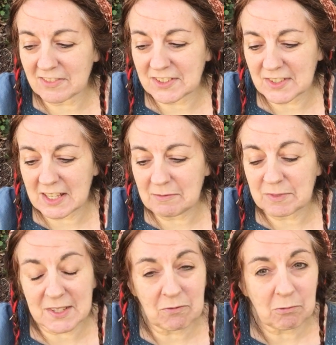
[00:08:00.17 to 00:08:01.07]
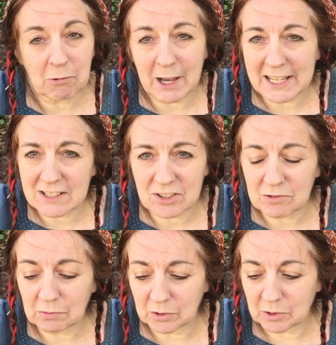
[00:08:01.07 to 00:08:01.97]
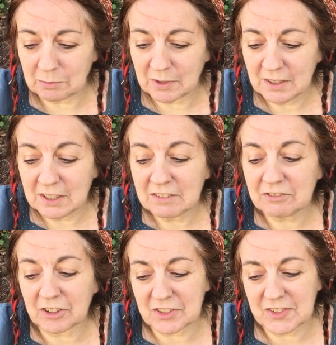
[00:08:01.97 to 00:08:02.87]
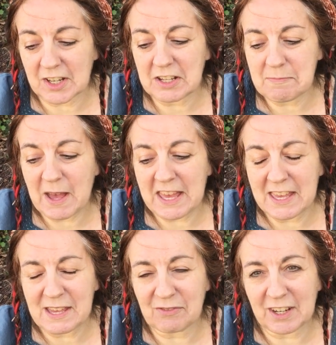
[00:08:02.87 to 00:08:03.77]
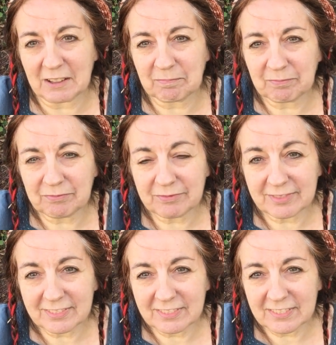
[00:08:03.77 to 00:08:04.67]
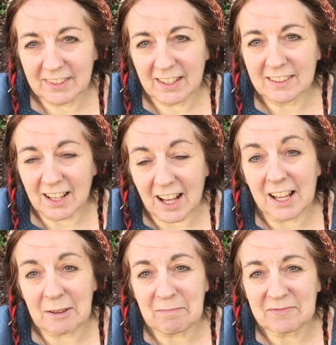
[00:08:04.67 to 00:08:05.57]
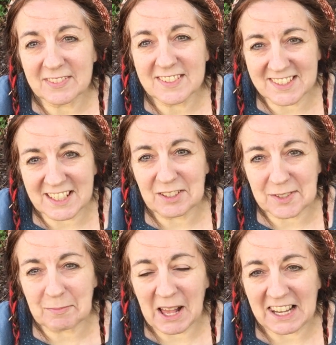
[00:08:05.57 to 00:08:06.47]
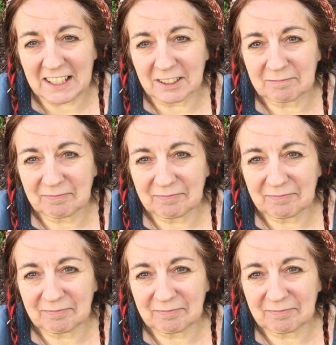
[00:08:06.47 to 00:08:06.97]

at the seams and way too warm for a sunny May evening. I'm still smiling.